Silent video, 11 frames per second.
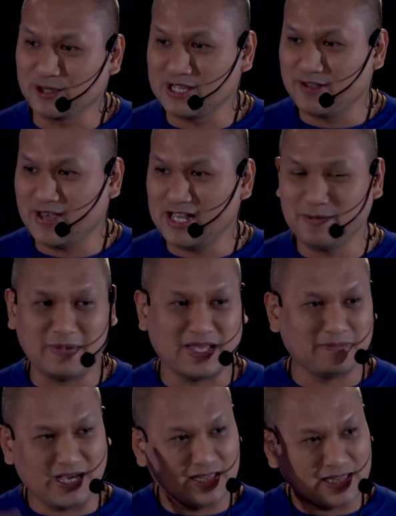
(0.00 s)
and development.
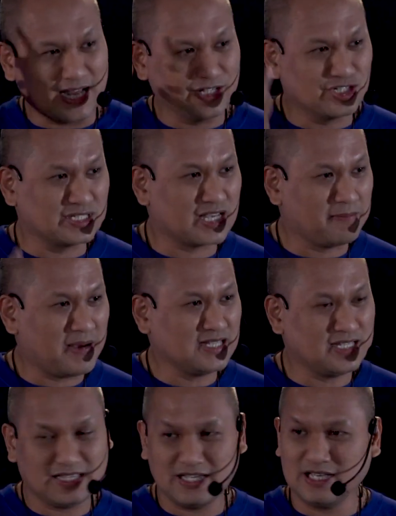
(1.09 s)
May intelligence
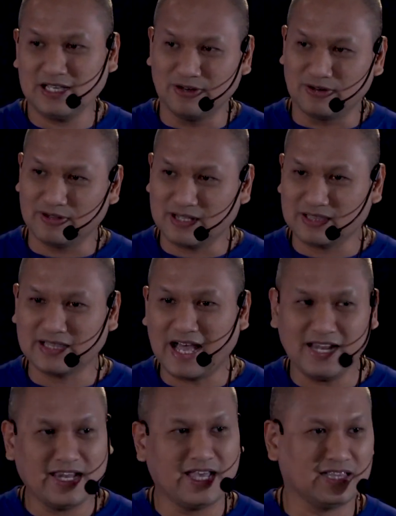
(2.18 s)
capacity, yung
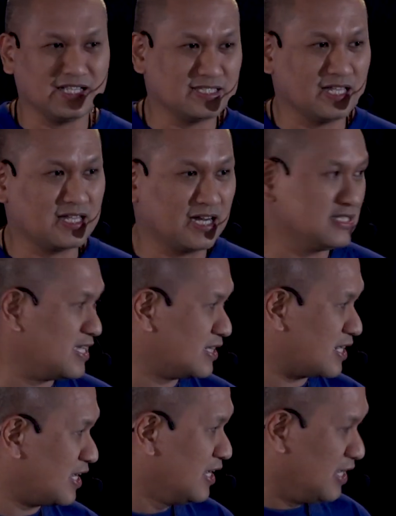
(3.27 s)
talent, etc., etc.
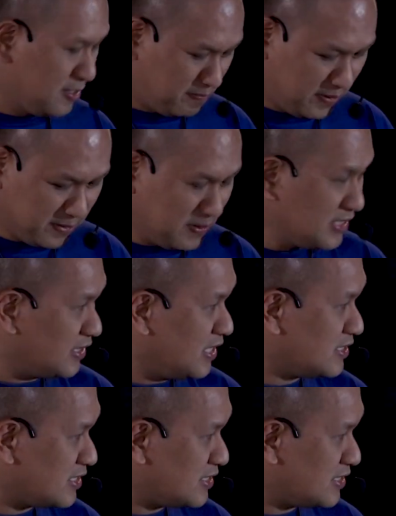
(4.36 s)
But pagdating sa